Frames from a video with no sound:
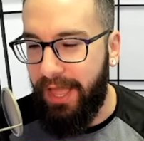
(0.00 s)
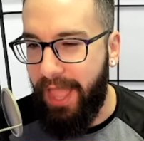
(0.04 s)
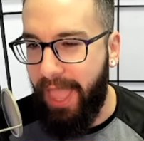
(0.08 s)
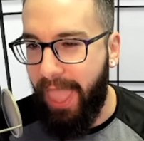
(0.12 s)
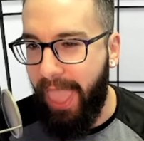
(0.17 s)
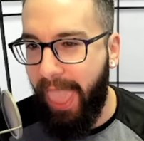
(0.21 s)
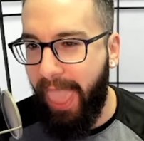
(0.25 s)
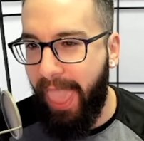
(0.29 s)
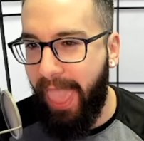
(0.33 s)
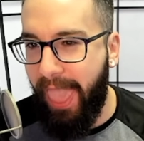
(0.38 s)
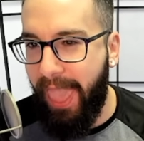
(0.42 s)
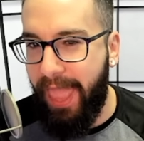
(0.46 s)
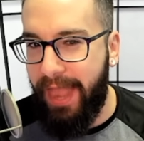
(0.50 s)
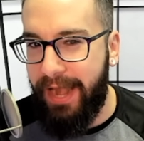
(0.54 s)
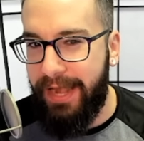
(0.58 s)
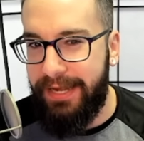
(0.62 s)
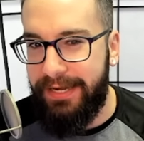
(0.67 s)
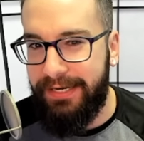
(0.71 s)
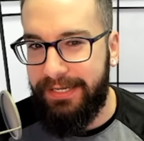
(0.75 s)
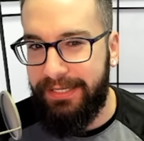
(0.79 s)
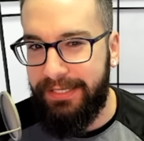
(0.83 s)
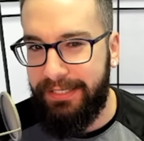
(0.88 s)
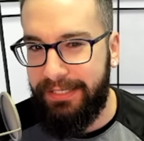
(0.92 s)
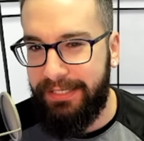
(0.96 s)

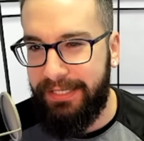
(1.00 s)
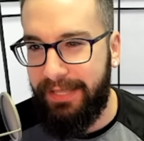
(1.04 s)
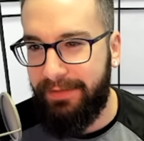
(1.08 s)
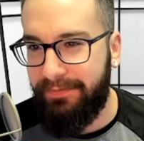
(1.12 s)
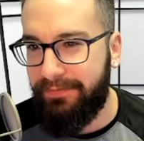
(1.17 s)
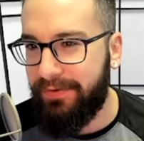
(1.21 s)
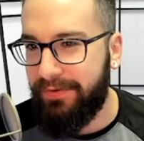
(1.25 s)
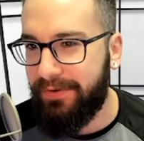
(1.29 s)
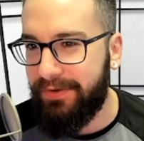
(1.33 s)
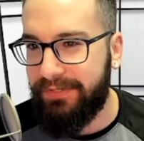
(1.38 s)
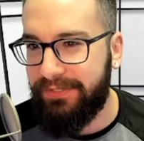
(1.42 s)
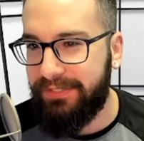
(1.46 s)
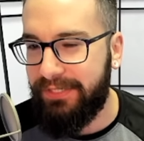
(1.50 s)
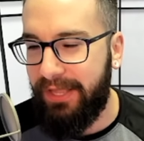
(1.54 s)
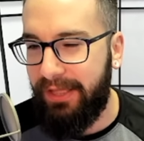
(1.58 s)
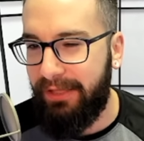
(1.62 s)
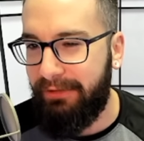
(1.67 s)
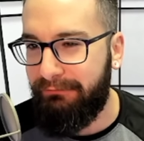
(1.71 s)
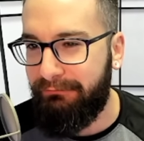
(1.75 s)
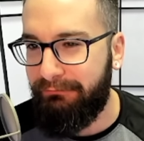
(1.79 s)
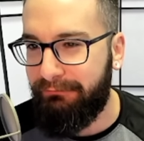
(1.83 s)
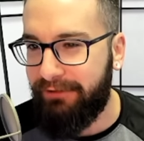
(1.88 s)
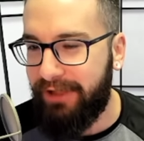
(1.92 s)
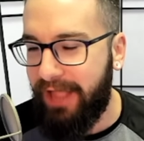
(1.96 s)
and give
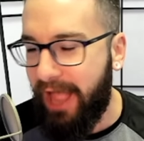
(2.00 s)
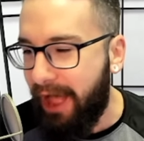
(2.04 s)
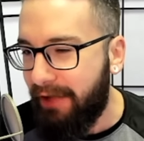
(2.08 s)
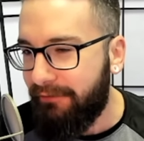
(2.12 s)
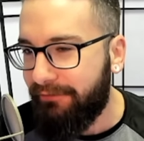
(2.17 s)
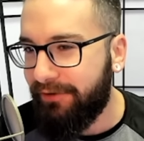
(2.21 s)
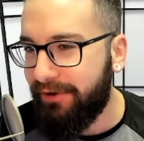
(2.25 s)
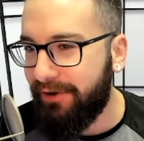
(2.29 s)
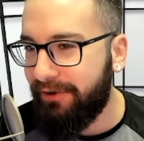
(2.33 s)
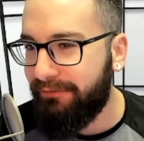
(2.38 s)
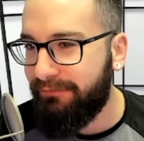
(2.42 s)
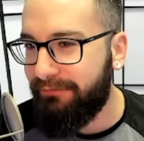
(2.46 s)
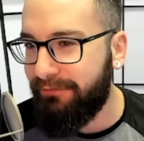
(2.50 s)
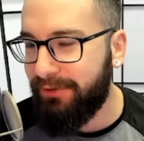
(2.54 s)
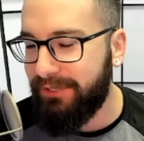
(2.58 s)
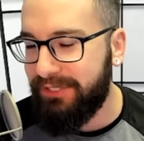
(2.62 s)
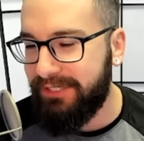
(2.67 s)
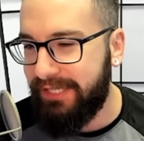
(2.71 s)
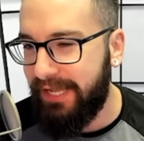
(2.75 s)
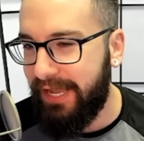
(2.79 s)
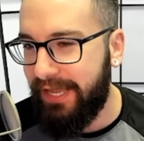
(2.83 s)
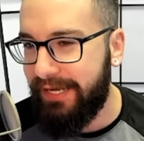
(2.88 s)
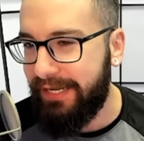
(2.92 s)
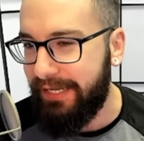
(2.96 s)
yourself cover for
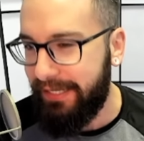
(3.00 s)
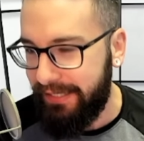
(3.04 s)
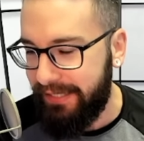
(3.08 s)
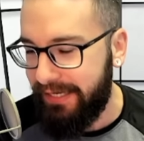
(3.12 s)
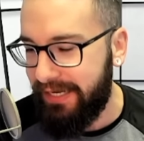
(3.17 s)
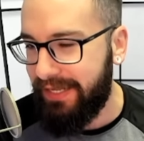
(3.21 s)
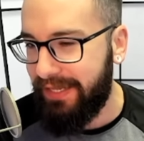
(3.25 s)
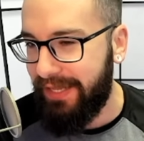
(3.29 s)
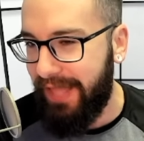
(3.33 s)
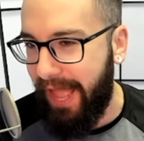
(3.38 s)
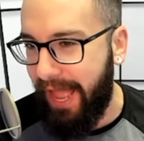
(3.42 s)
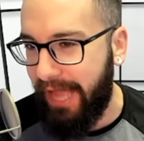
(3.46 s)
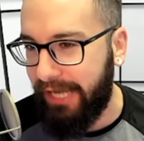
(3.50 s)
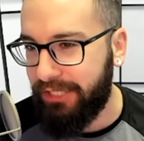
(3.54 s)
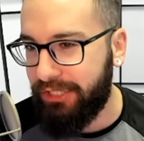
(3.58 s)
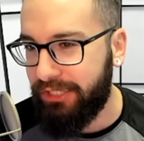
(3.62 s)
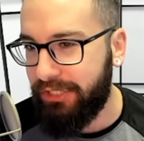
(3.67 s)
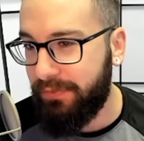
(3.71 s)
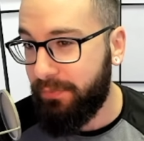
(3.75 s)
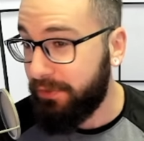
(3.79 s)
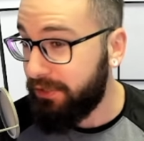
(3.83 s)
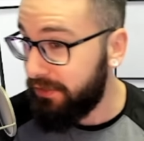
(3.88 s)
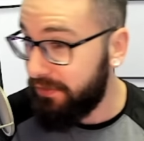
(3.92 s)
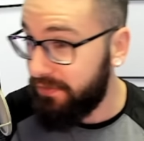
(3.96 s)
said illegal
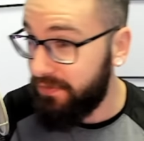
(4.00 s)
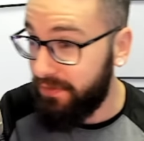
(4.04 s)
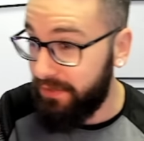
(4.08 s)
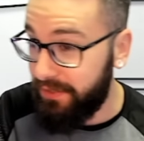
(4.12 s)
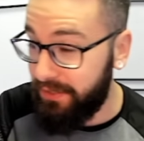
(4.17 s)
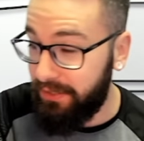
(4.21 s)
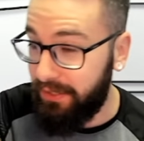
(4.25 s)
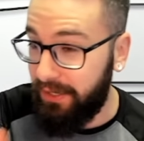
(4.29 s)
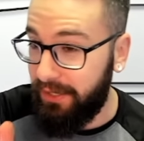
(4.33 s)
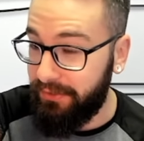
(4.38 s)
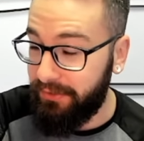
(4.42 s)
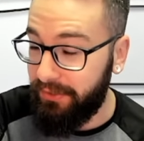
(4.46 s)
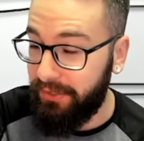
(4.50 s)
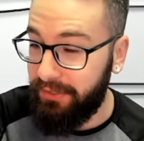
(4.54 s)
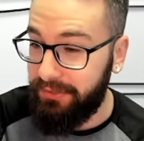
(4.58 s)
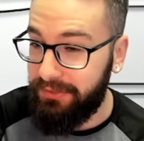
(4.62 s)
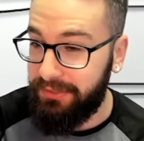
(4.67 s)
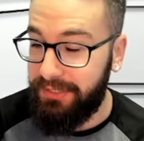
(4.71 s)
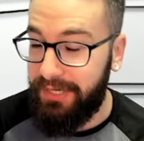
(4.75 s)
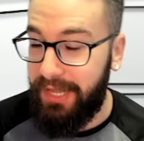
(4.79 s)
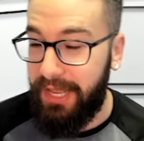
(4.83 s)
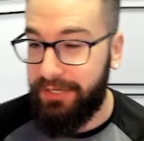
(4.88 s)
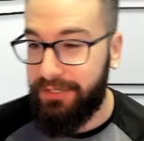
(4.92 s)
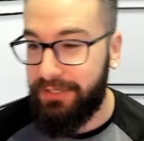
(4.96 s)
action, which is illegal under
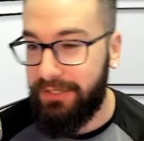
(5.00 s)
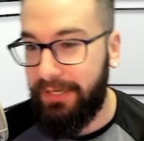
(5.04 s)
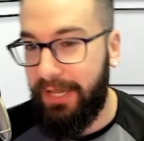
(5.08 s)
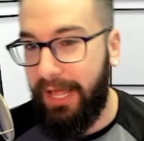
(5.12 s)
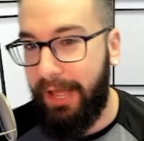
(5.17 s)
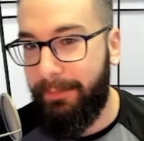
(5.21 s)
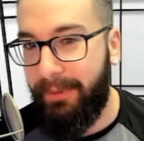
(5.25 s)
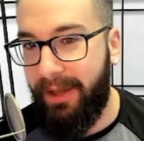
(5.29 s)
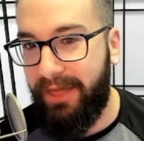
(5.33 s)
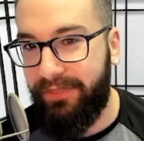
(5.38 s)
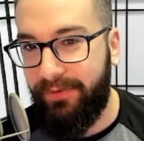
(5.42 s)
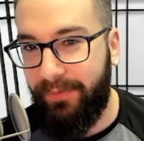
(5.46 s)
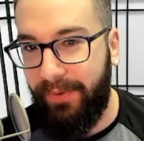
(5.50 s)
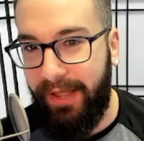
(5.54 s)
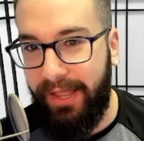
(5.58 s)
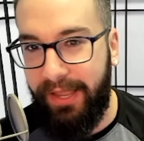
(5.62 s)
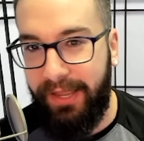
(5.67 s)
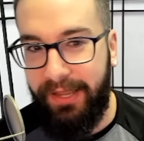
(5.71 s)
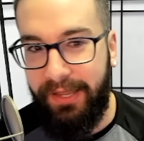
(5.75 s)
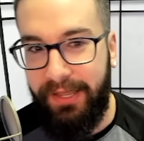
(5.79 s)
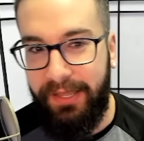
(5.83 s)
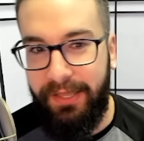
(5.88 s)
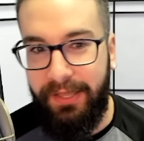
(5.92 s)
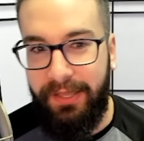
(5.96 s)
international law, by the
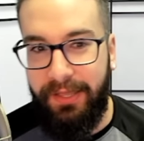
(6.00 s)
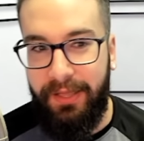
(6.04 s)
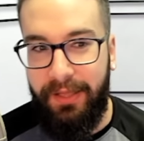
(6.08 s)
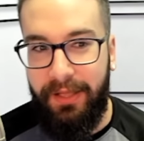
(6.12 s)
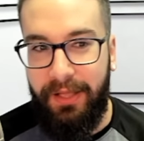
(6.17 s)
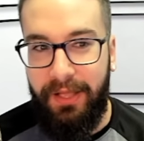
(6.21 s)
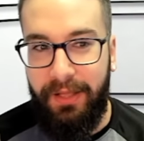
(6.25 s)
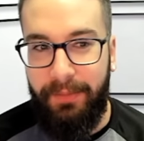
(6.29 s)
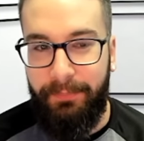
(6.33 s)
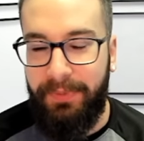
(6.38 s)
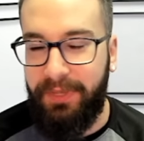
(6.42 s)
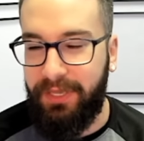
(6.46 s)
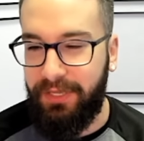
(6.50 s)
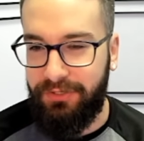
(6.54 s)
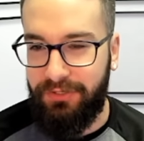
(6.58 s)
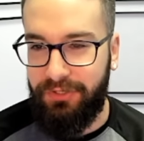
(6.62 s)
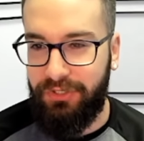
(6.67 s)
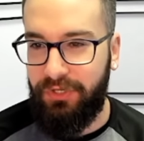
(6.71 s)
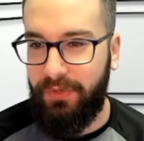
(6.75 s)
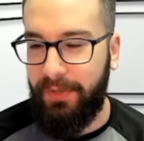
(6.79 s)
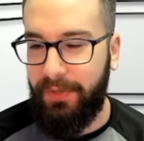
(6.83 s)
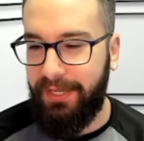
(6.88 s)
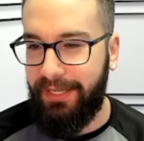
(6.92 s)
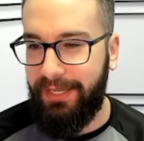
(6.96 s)
way, because
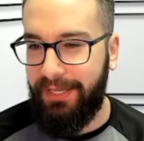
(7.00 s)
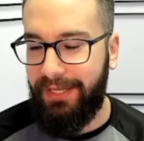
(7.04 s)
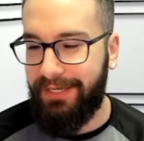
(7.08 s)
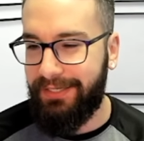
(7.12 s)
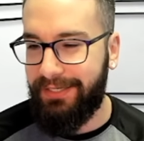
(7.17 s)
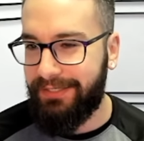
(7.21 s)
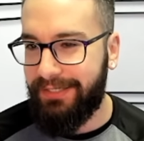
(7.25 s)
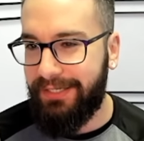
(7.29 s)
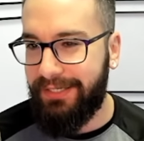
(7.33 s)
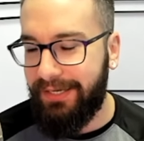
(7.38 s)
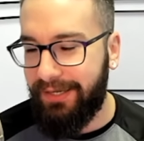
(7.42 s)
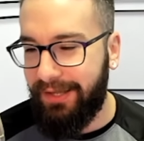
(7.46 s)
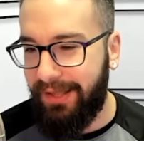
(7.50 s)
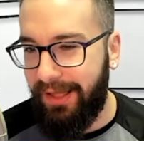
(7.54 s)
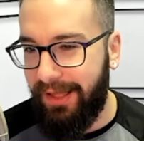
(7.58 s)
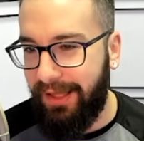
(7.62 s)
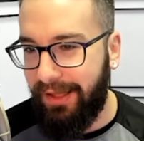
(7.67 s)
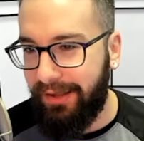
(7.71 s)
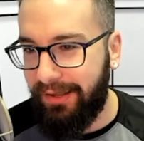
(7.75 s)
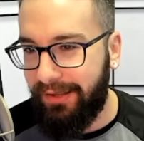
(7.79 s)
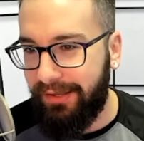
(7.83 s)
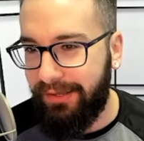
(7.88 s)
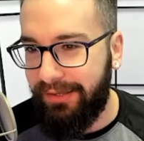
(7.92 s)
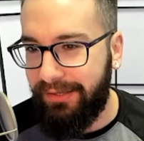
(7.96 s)
you're doing it in a
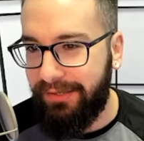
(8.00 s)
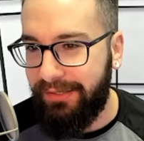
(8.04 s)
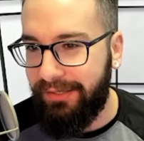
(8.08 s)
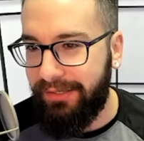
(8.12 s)
synagogue.